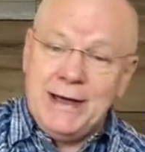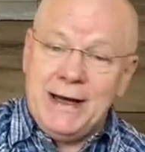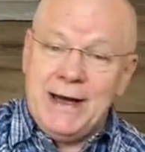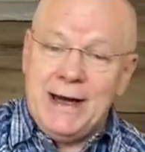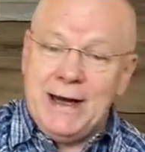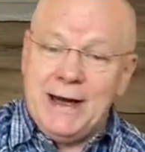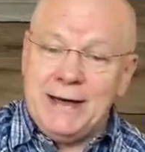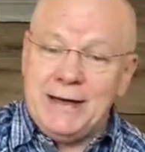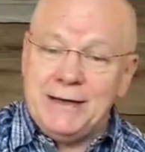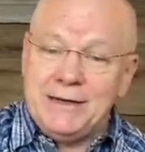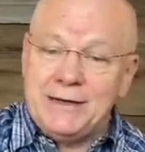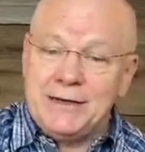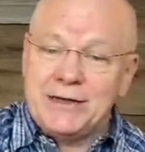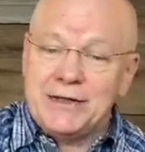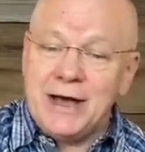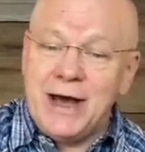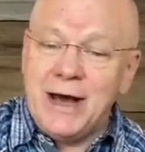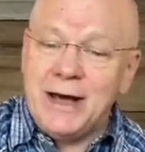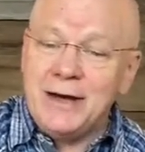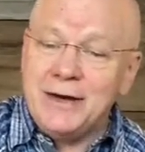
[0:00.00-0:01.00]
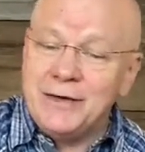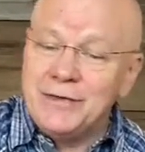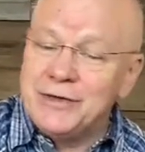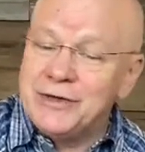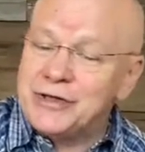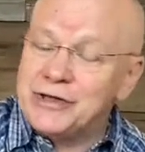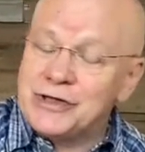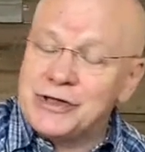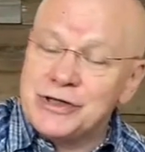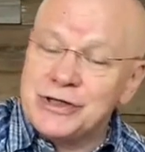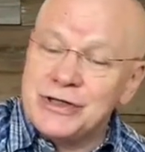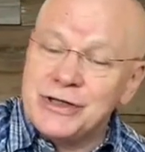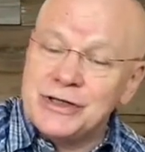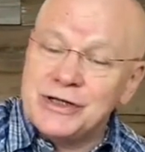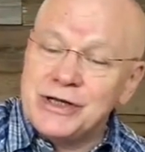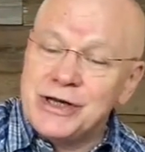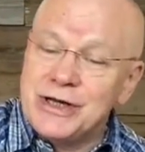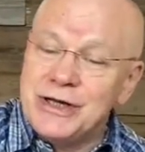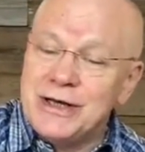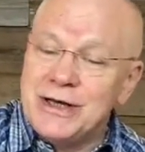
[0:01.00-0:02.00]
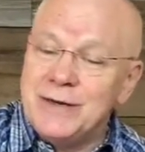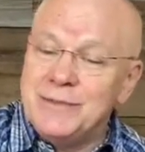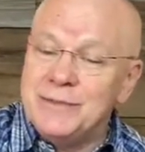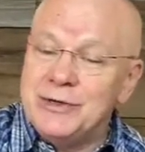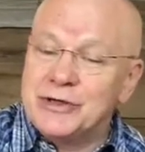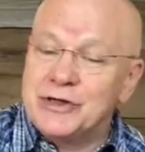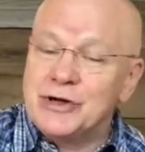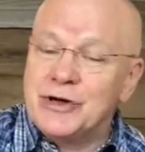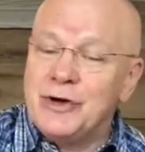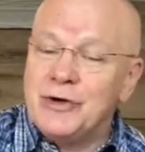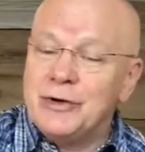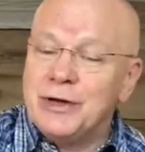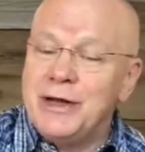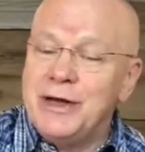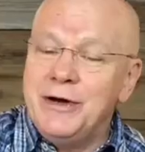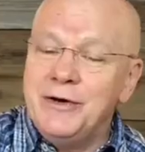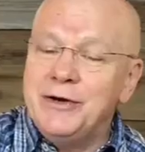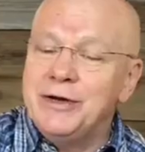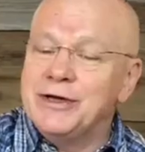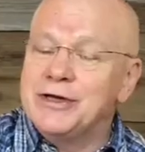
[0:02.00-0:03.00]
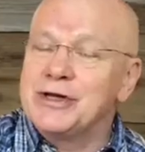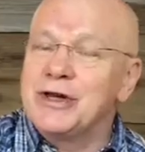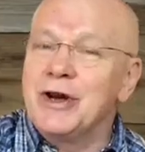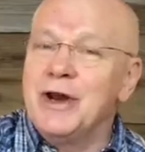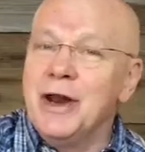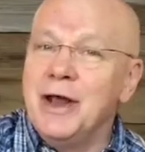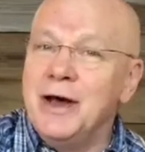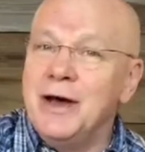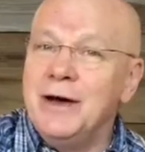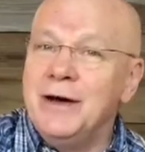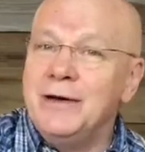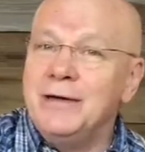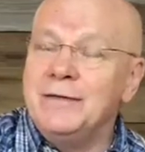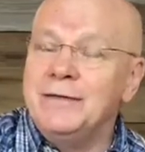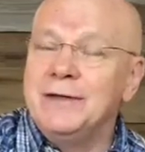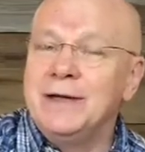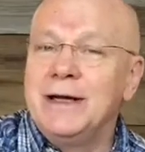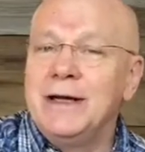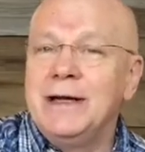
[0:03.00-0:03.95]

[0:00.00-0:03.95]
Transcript: And the title of this hymn is called Here Is Love.